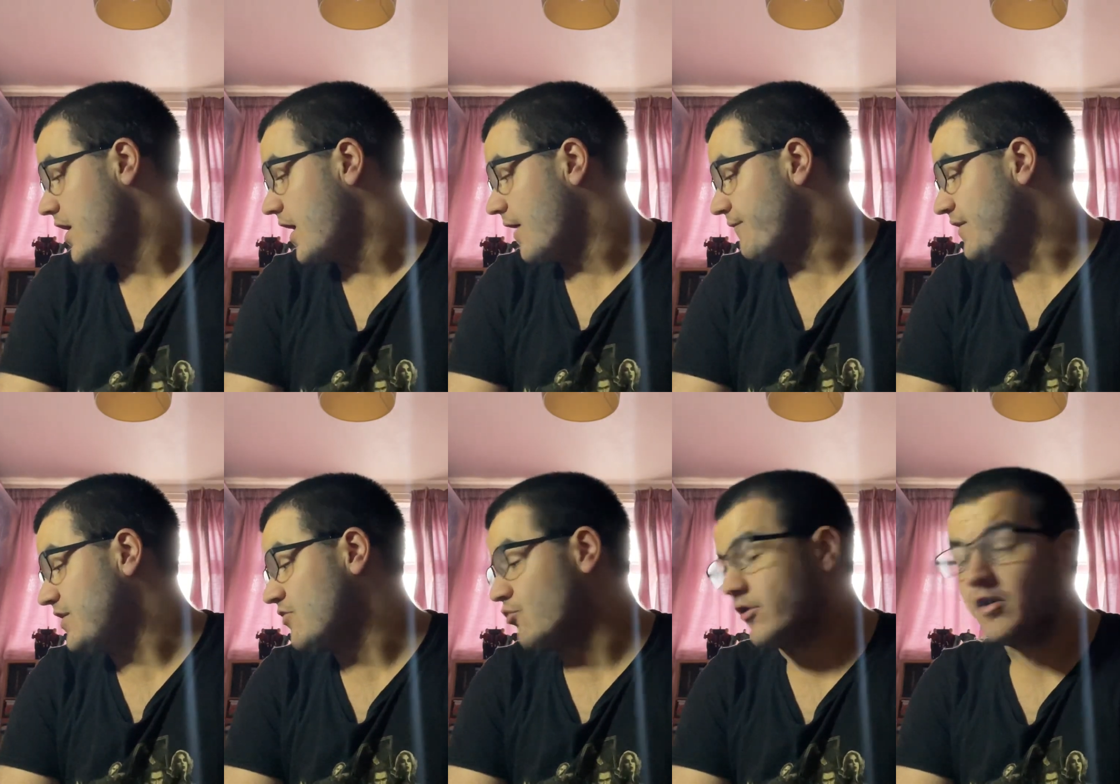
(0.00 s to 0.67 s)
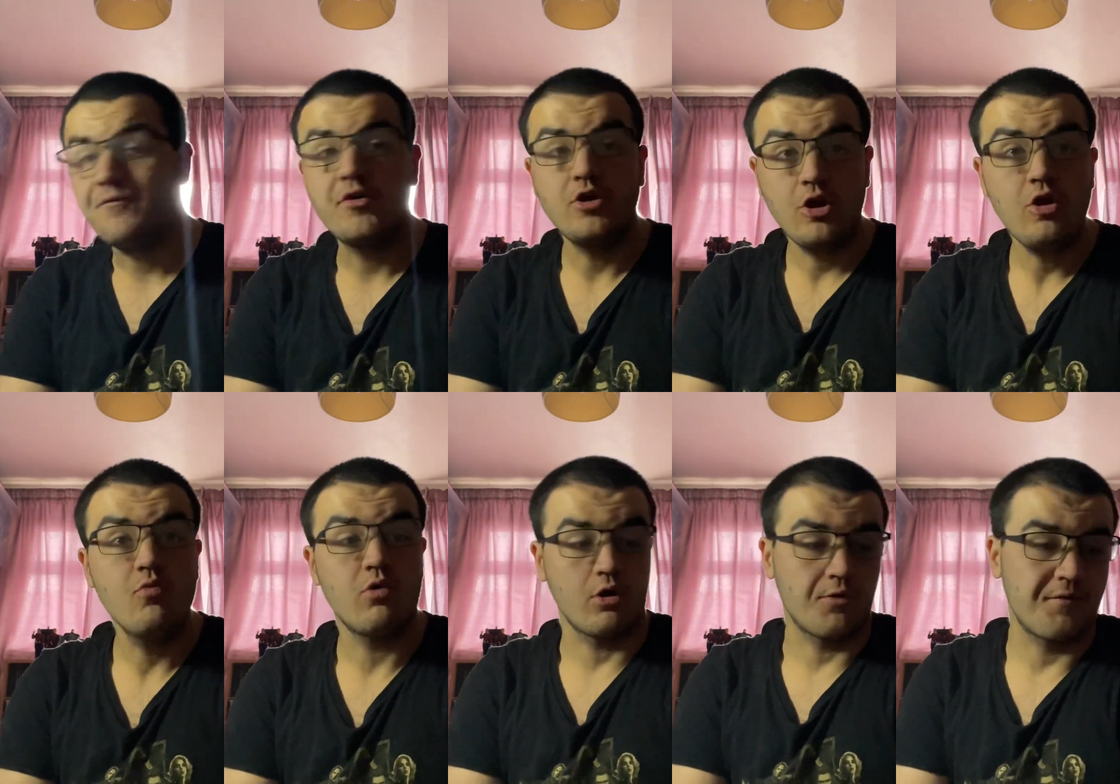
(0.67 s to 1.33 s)
This is one of the new
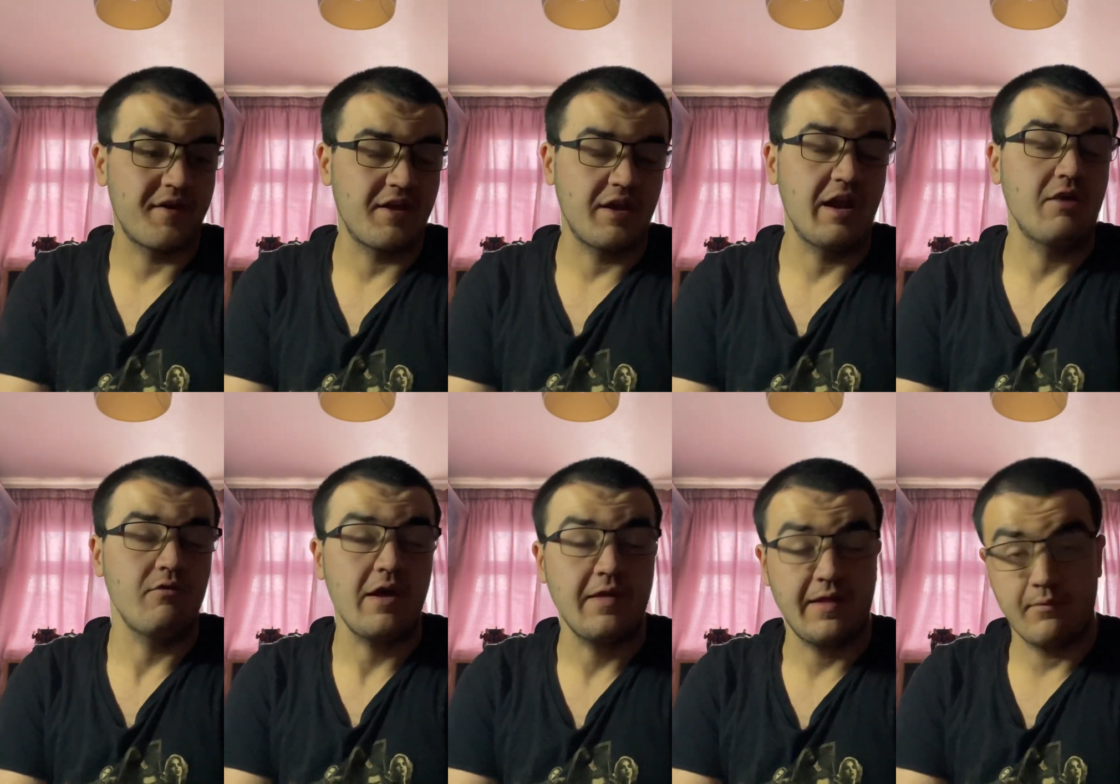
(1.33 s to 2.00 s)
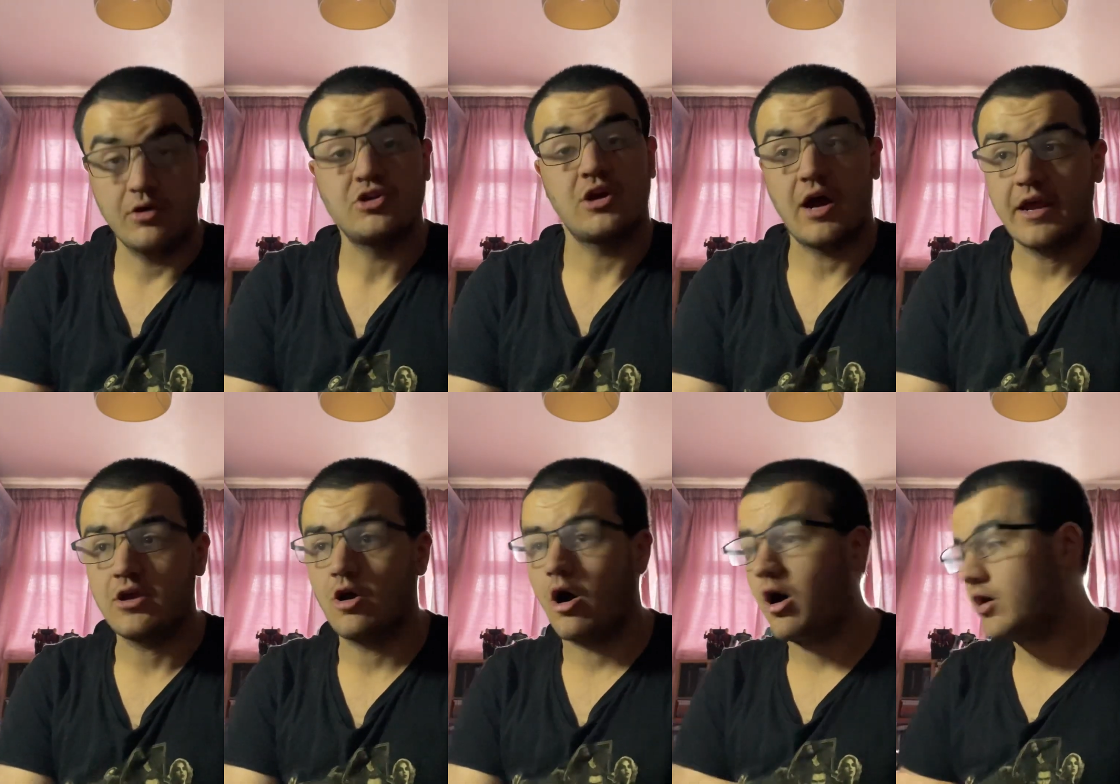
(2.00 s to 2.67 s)
ones they did recently, which I
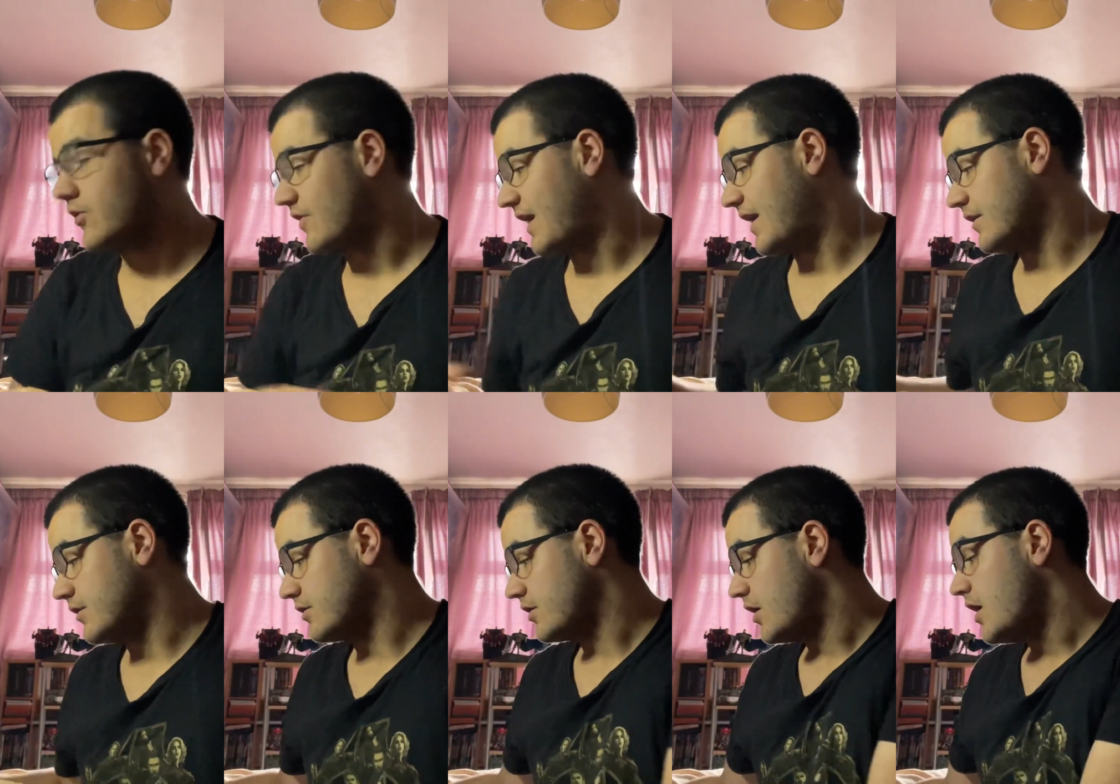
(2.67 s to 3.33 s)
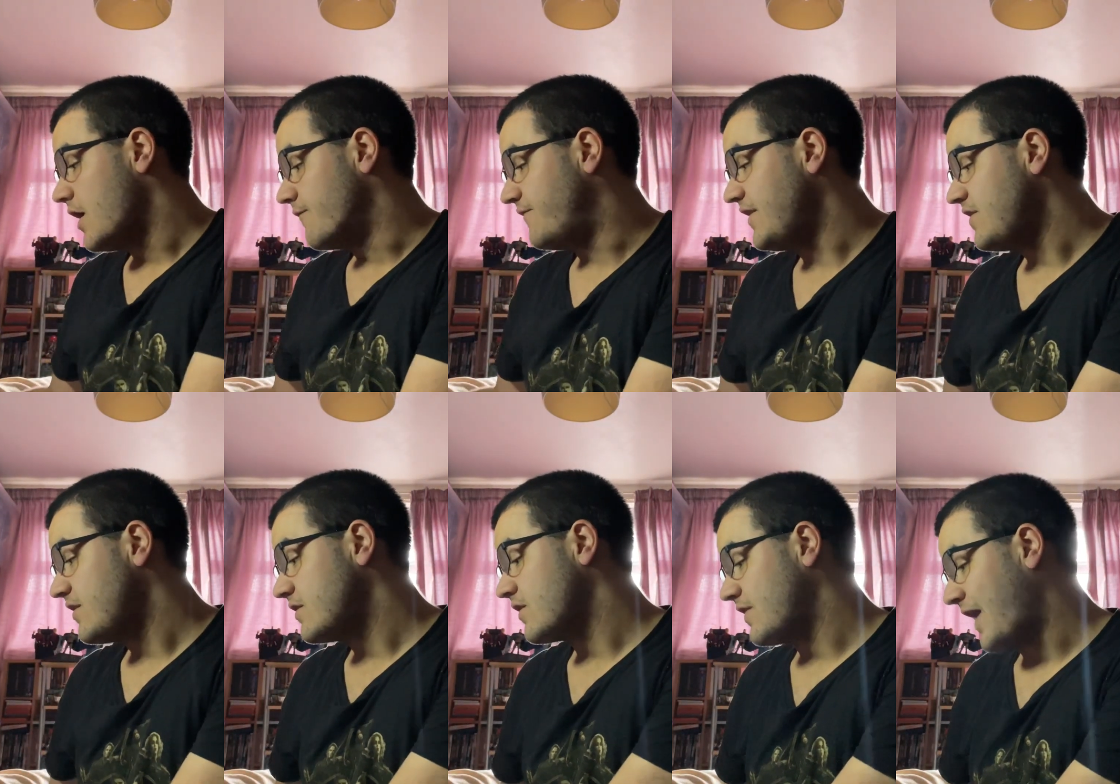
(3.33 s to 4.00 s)
got, and this
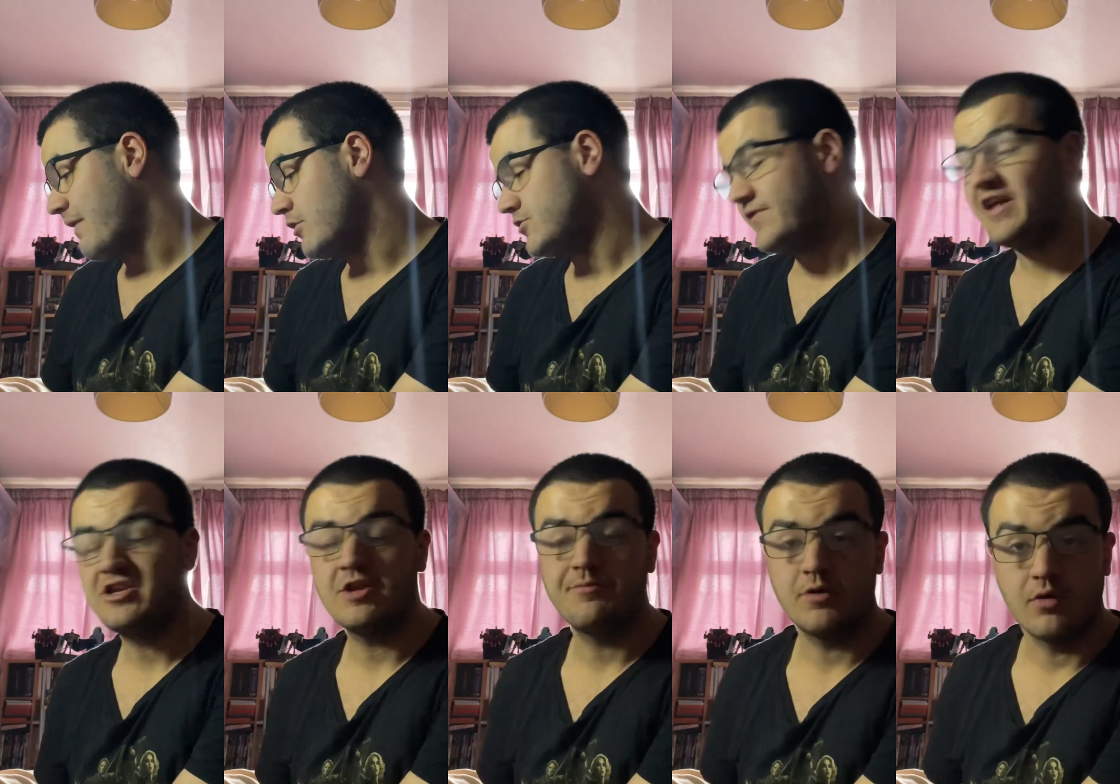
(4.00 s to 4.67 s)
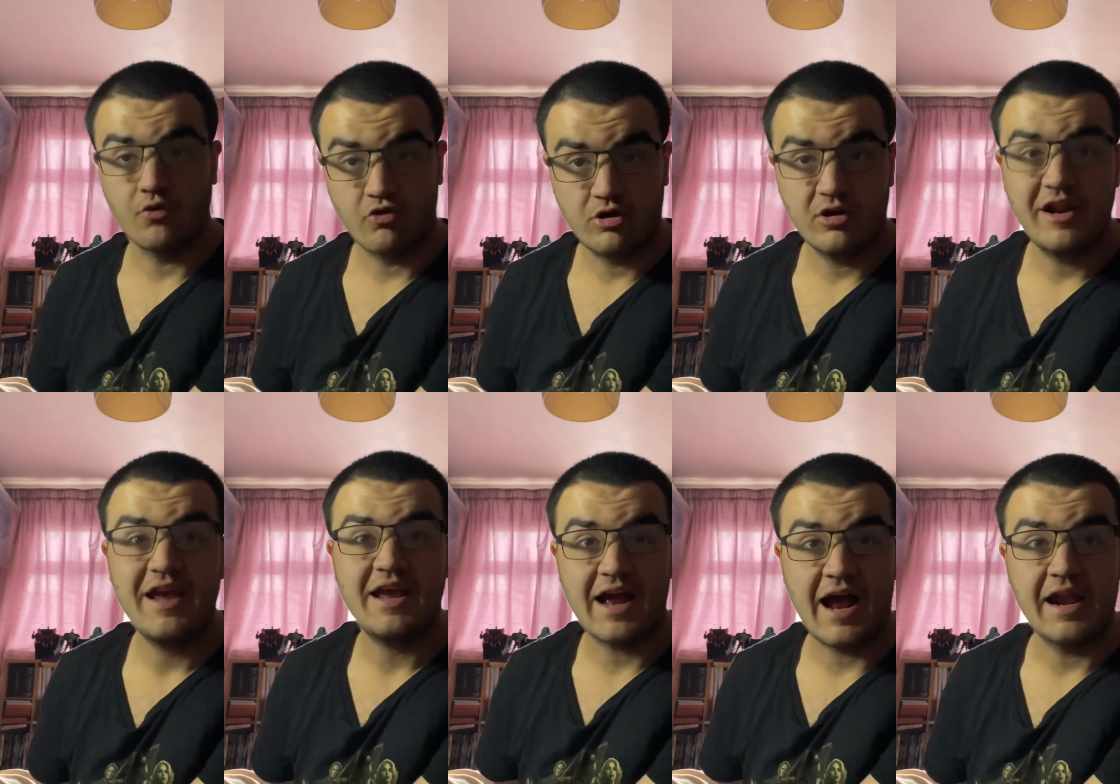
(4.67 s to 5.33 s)
is a set which features both
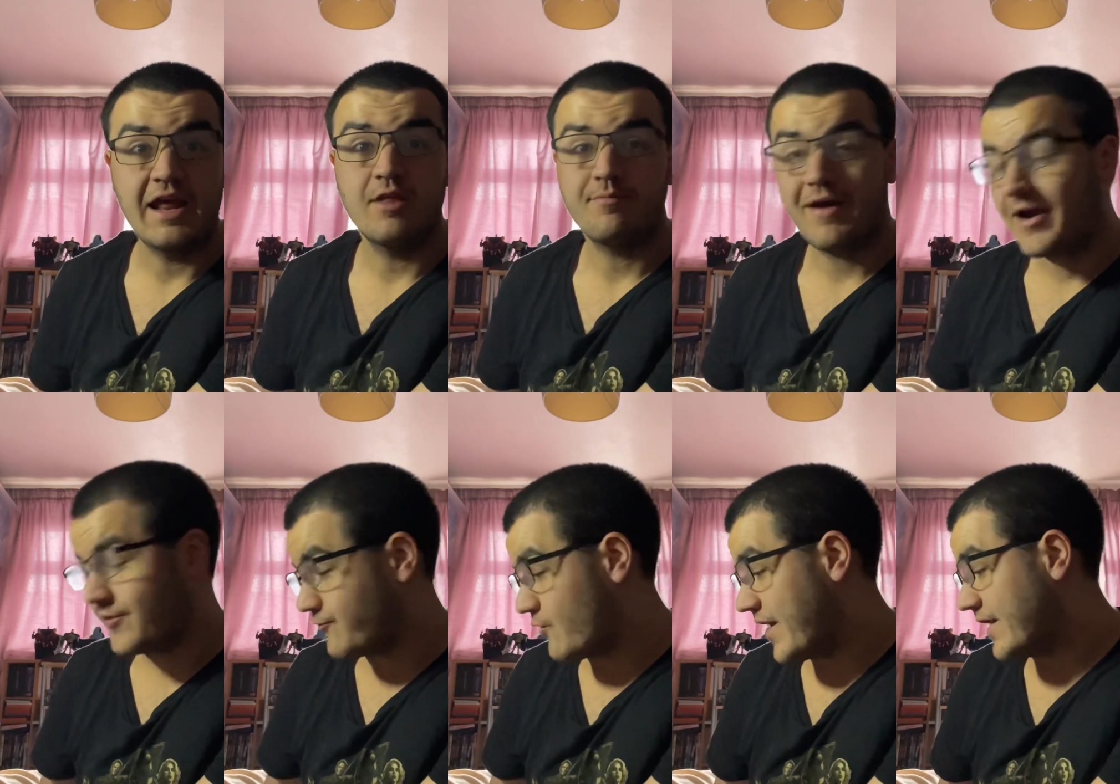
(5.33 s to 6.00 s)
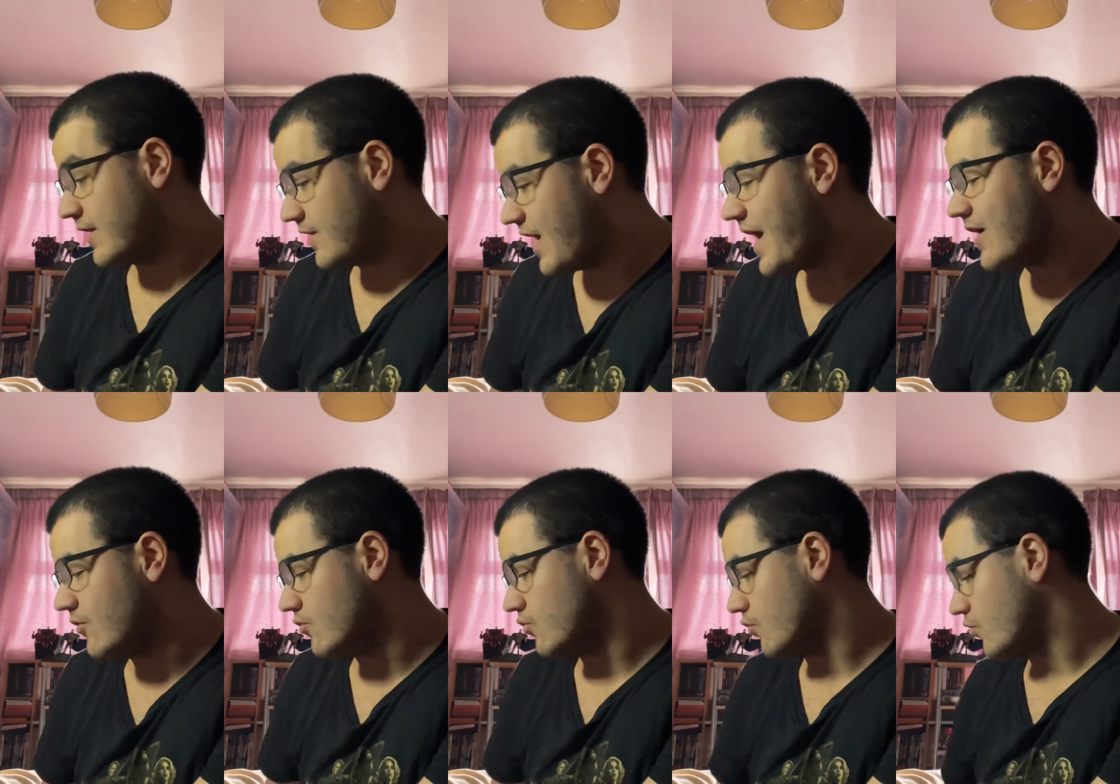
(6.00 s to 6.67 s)
Sonic and his best friend
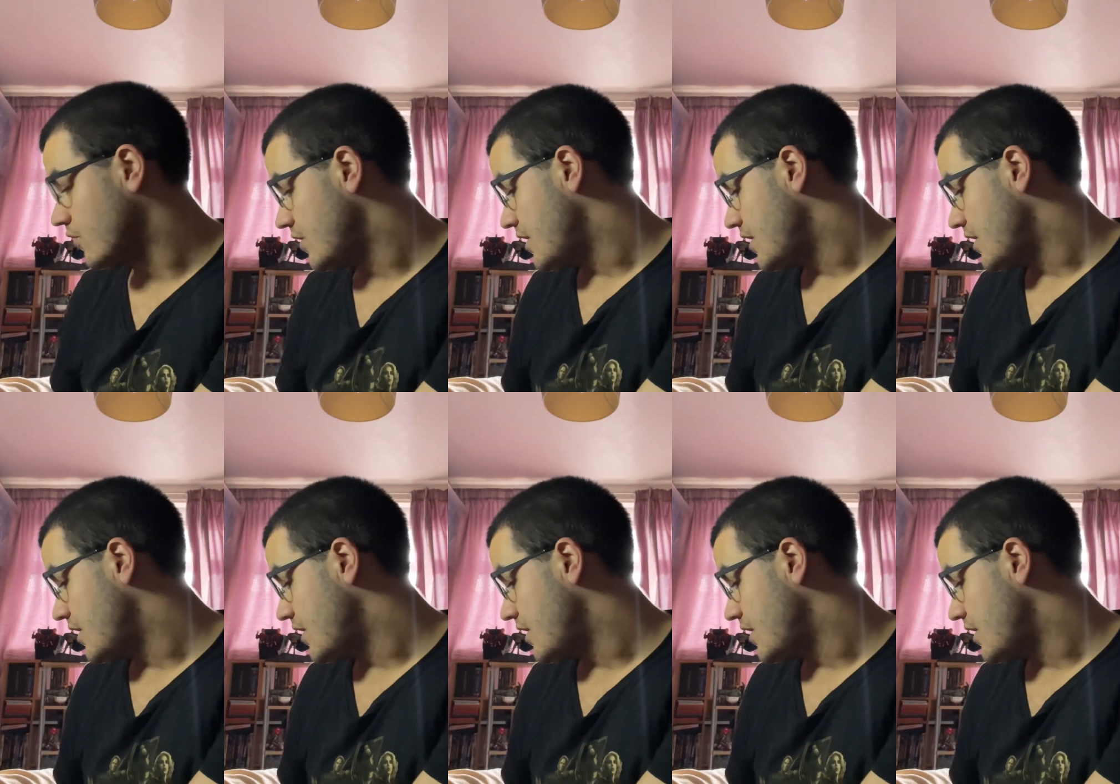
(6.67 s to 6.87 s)
Tails.